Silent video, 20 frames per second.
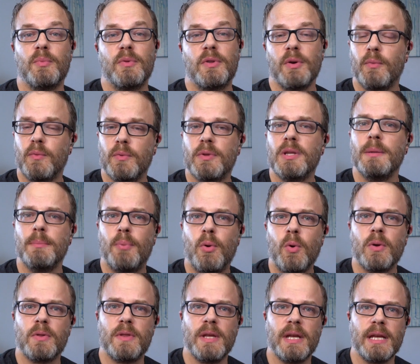But the, the,
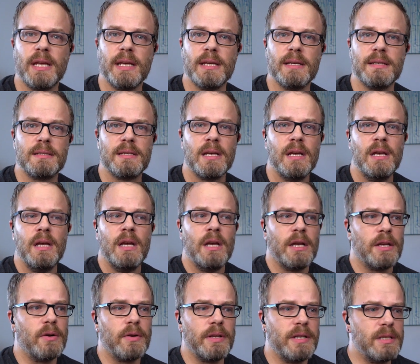important thing is
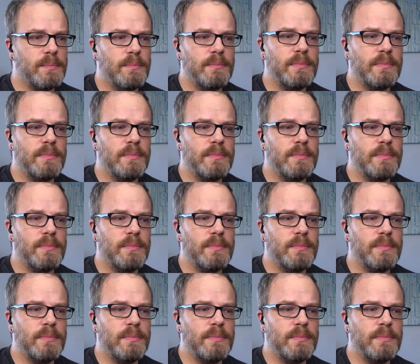you don't need to